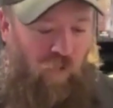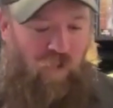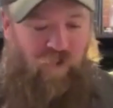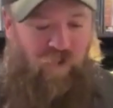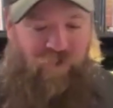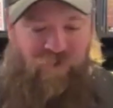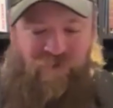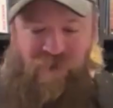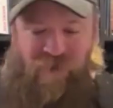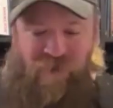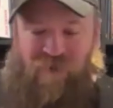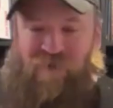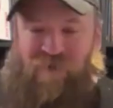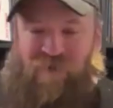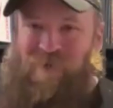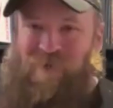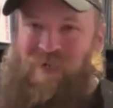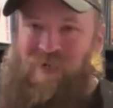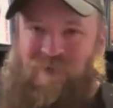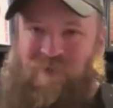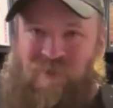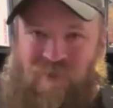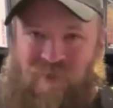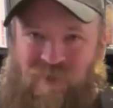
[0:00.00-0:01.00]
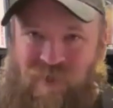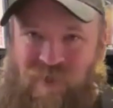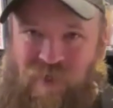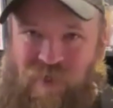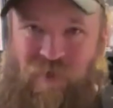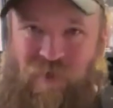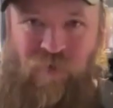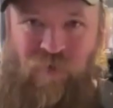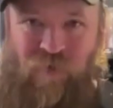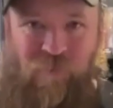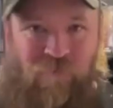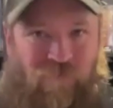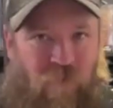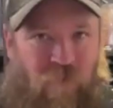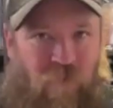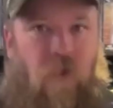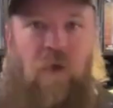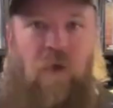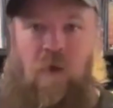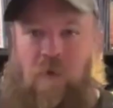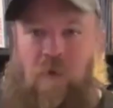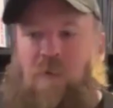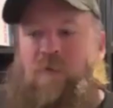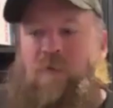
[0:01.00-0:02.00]
and deathmatch stuff,
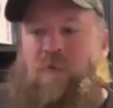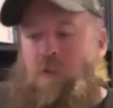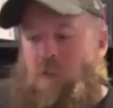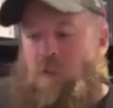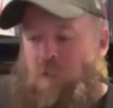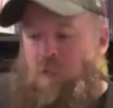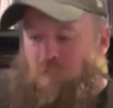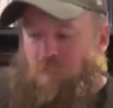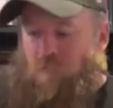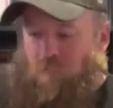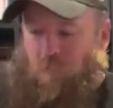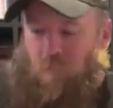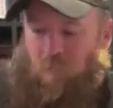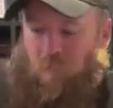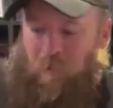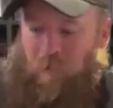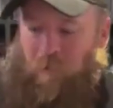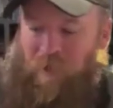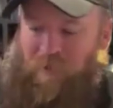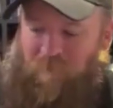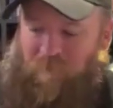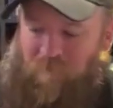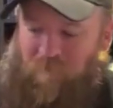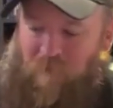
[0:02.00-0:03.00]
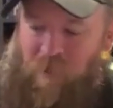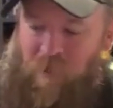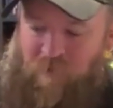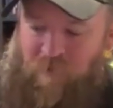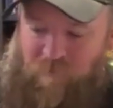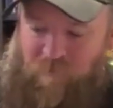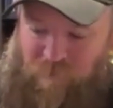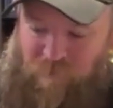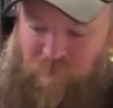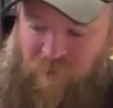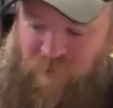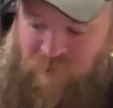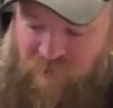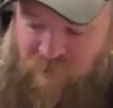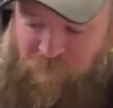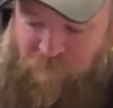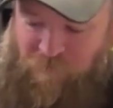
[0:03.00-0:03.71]
right up my damn